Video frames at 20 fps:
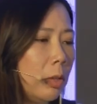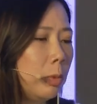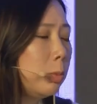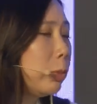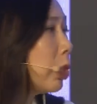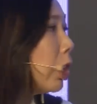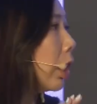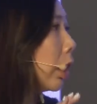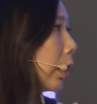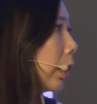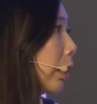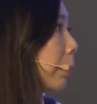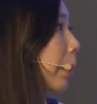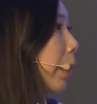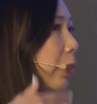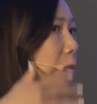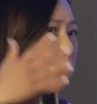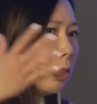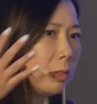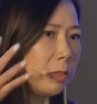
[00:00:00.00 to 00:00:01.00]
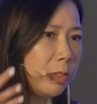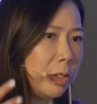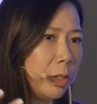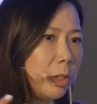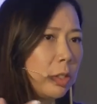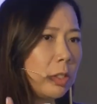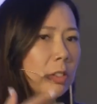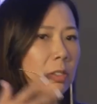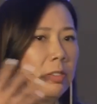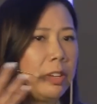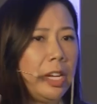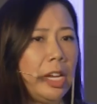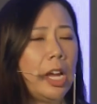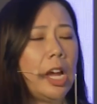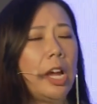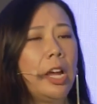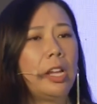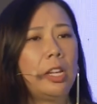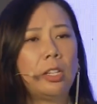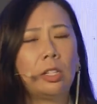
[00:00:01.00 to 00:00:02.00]
talking about the future of
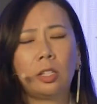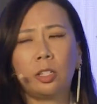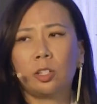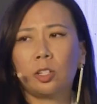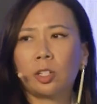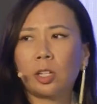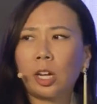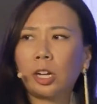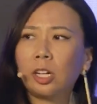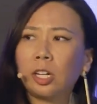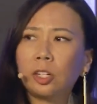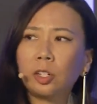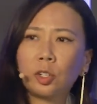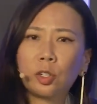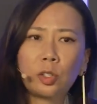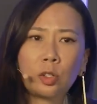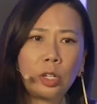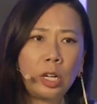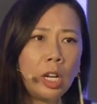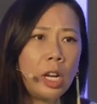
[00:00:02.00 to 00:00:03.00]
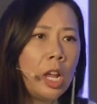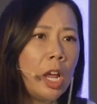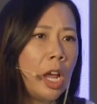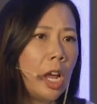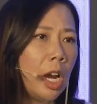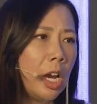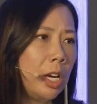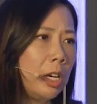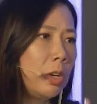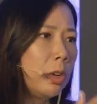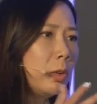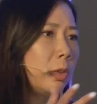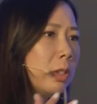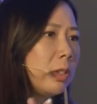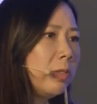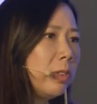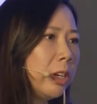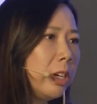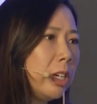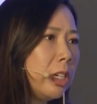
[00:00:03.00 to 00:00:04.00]
AI in the design industry. And I know
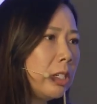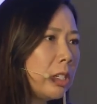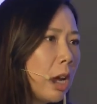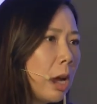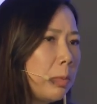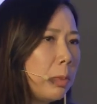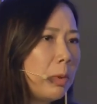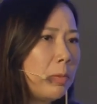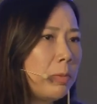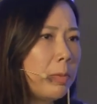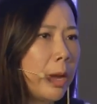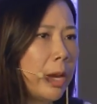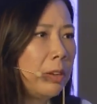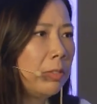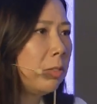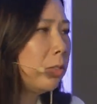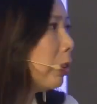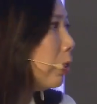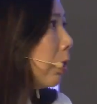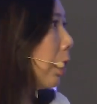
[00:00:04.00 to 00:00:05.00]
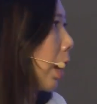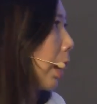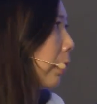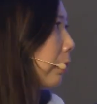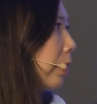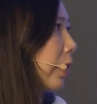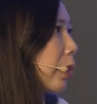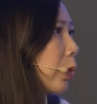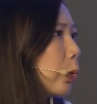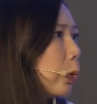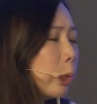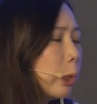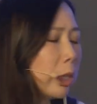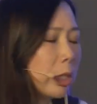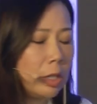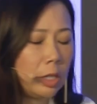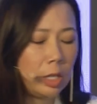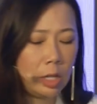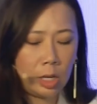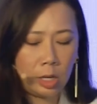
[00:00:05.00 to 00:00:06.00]
it's very top of mind for a lot of us who
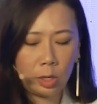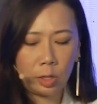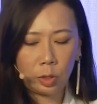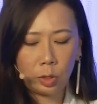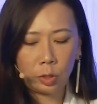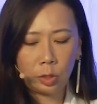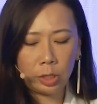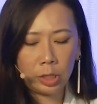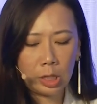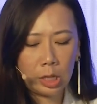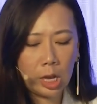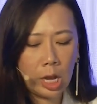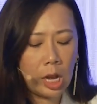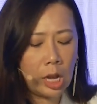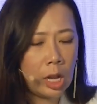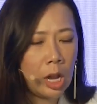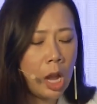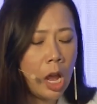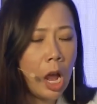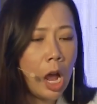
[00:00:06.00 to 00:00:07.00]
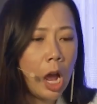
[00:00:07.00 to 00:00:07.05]
work in the industry today.